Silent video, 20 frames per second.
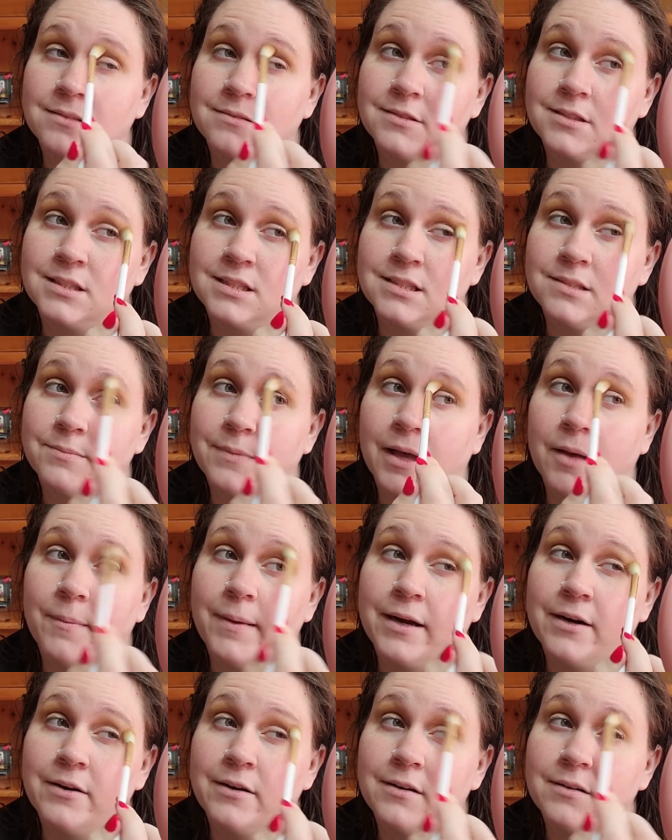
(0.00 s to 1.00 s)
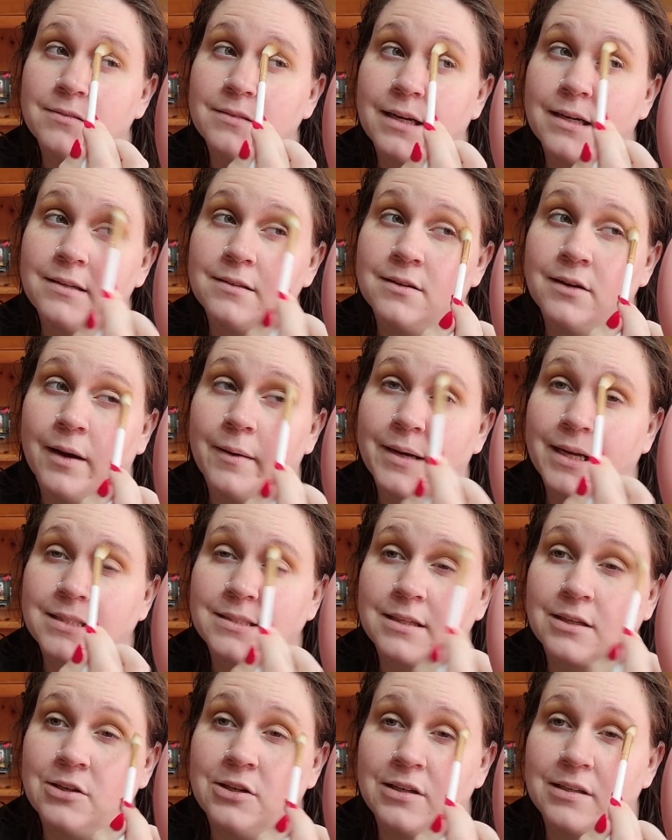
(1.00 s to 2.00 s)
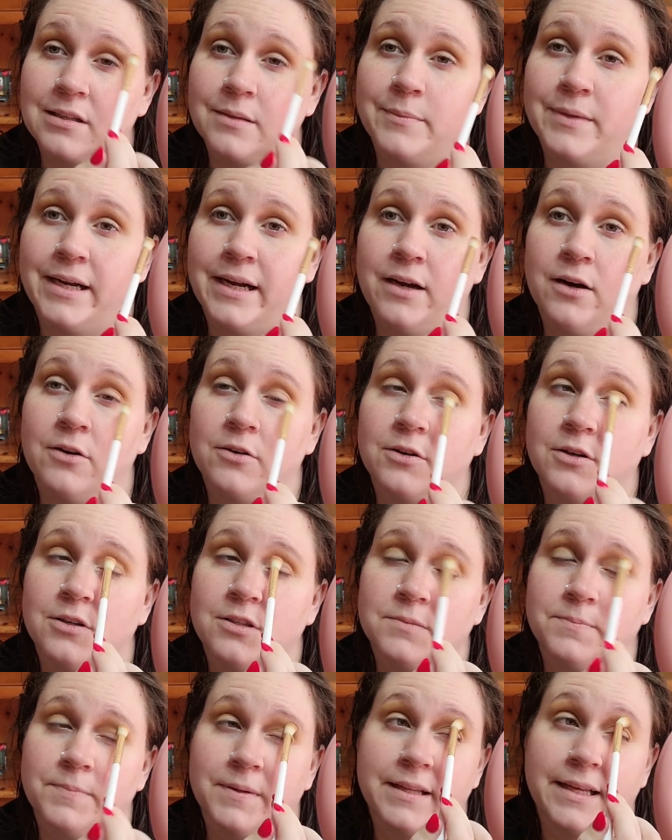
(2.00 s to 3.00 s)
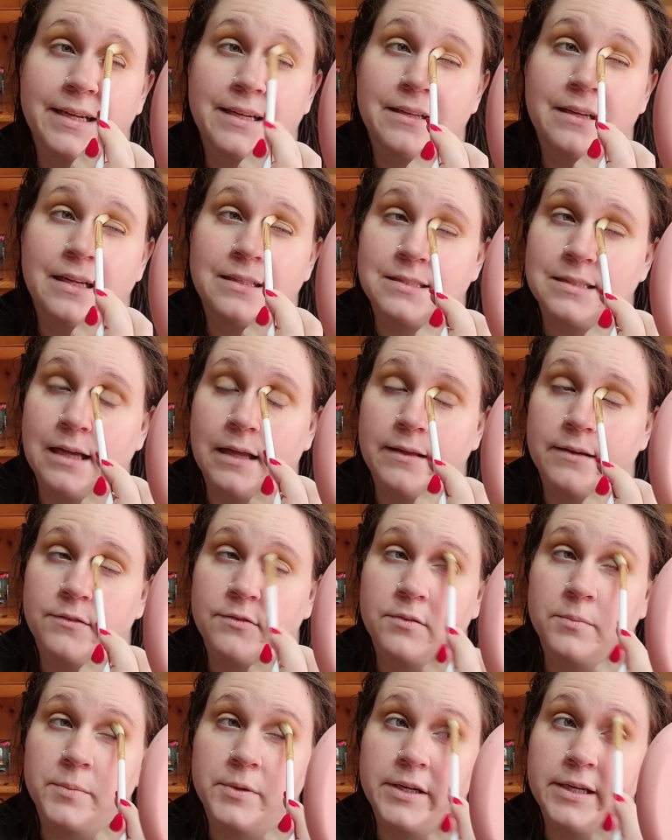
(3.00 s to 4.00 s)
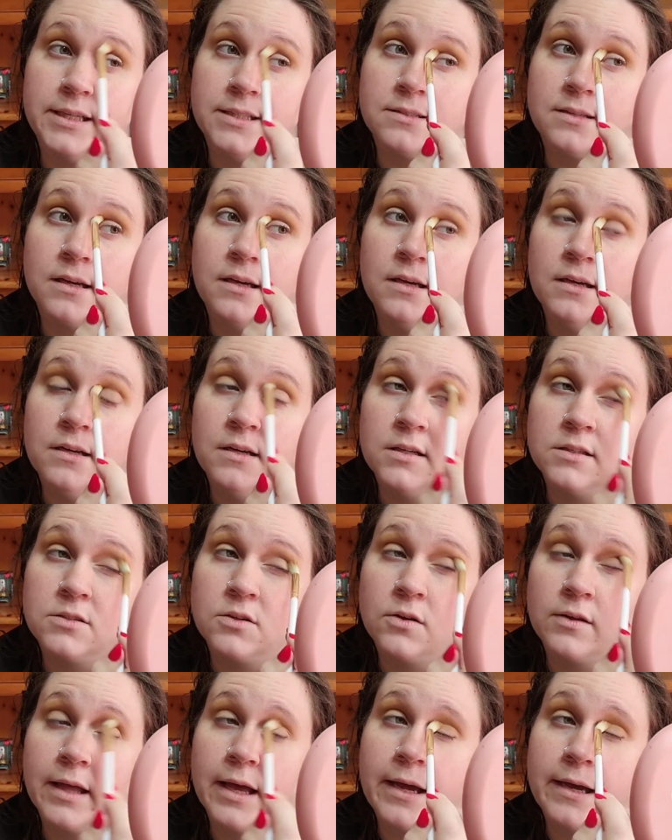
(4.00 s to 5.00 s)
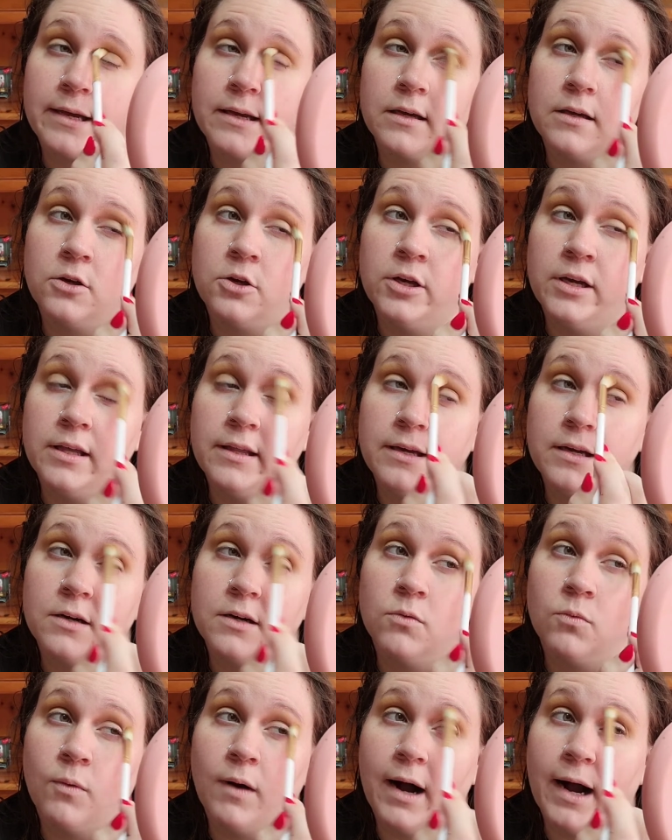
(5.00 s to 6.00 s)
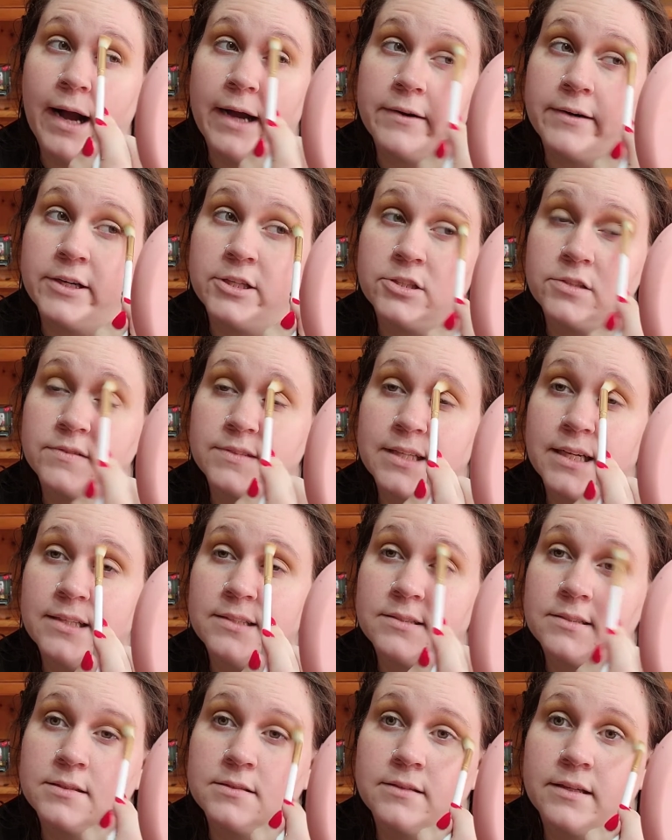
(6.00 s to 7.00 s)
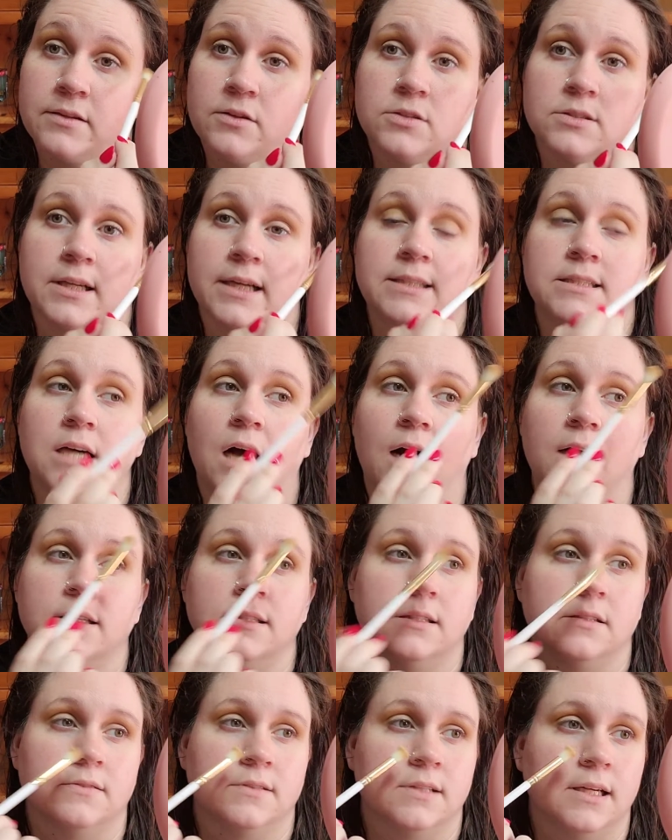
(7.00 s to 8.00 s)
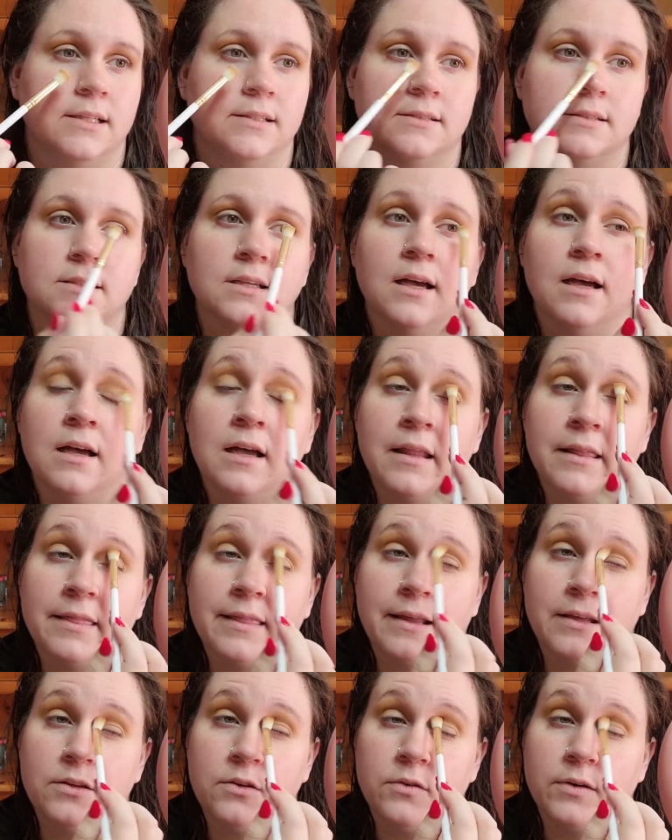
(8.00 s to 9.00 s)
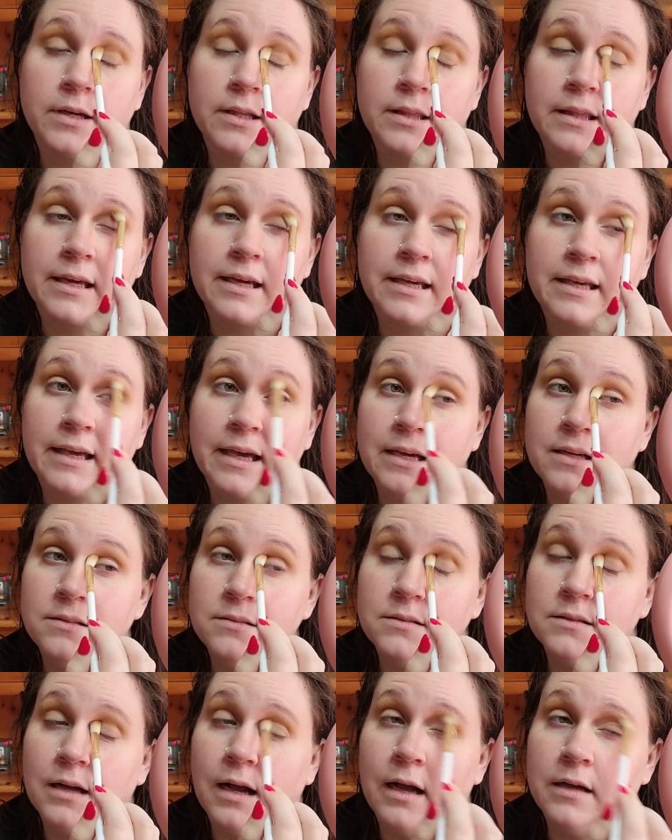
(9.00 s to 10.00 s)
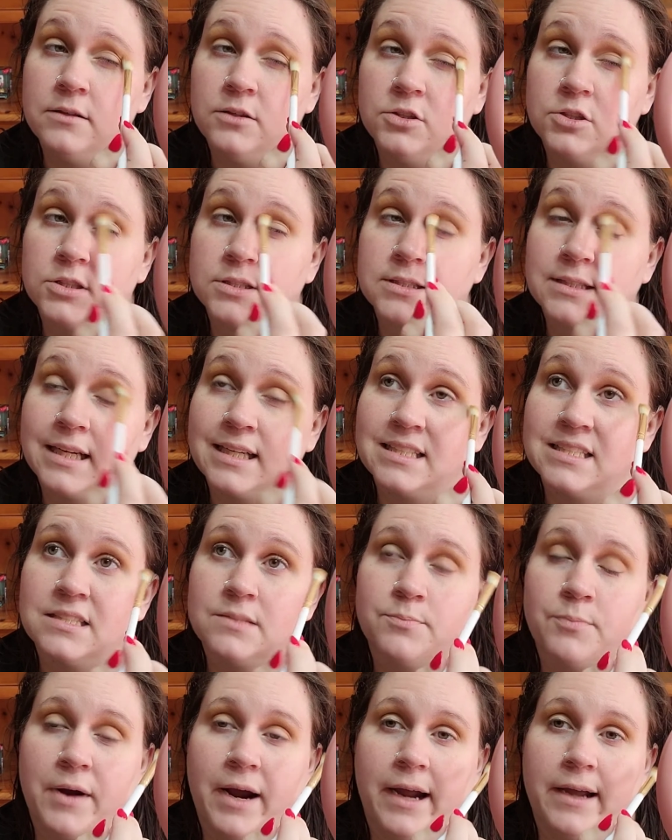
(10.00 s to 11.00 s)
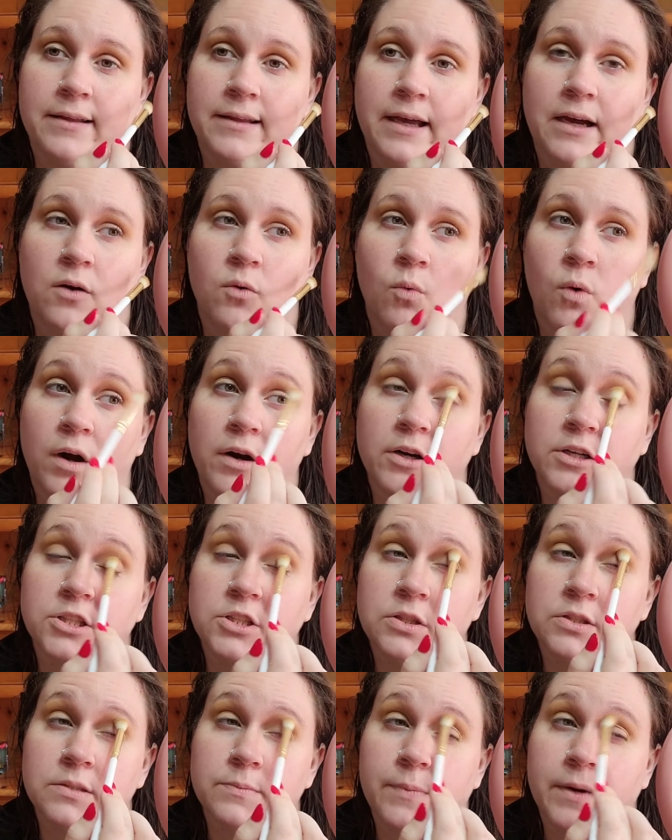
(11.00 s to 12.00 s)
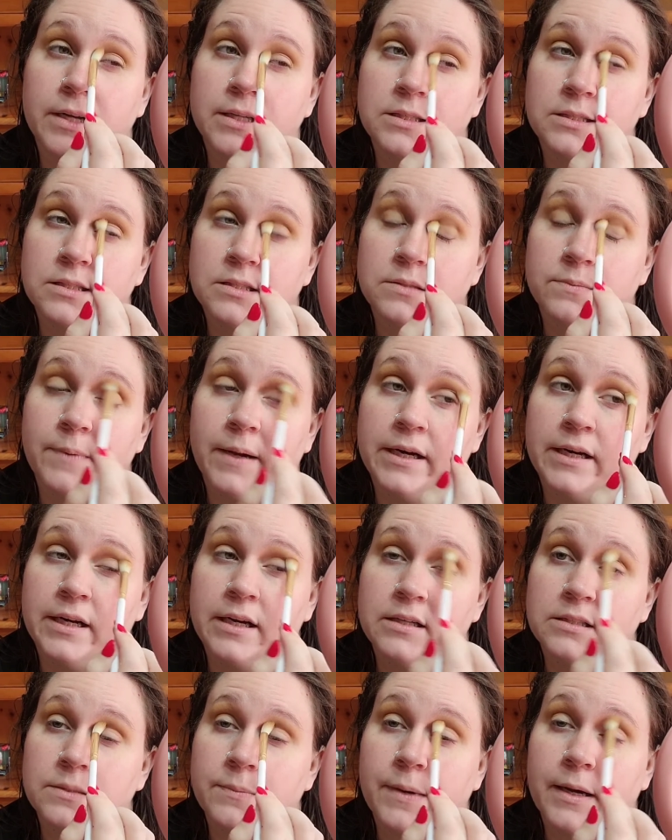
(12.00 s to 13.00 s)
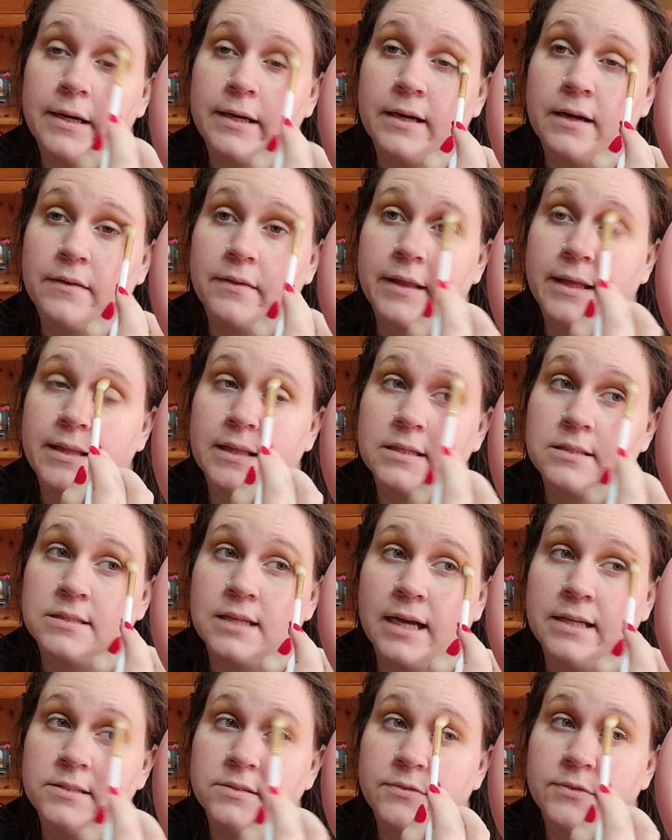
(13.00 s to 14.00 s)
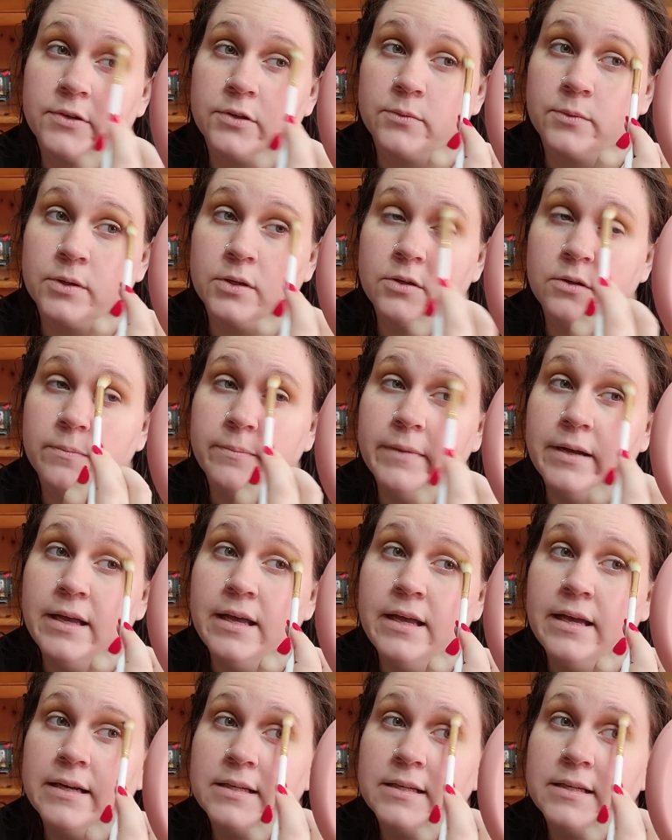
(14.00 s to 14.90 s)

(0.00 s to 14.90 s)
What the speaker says: it just smell better. I don't know. I guess it could eliminate odors, but like it's not like Febreze. So like you can get like a wide range of scents. Like there's like tons of scents that you can like get, and you just like spray like 1 or 2 spreads depending on like the size of your room,